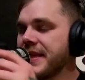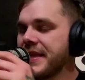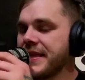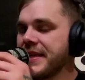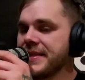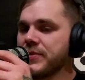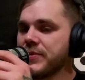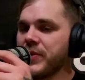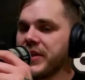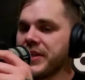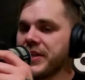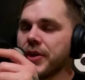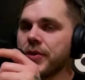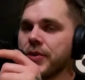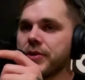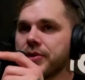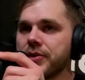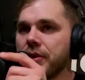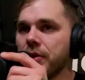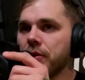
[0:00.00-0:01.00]
went
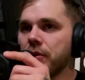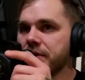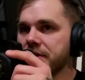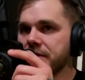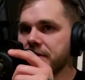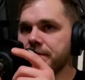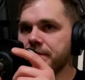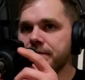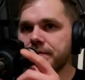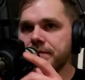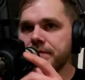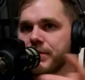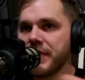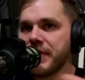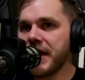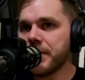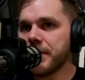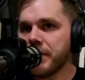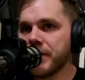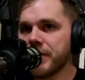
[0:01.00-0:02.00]
toe-to-toe with some bad
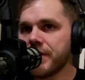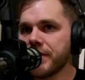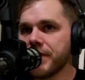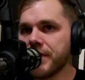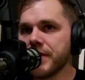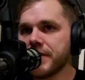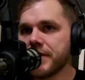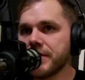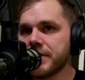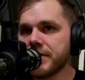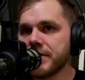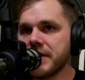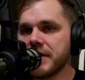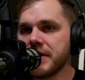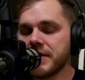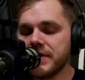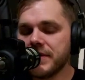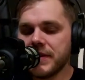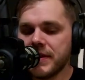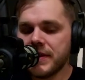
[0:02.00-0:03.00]
motherfuckers.
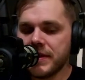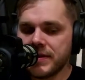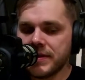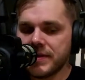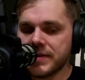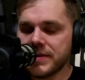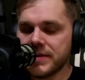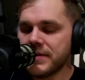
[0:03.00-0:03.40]
He's,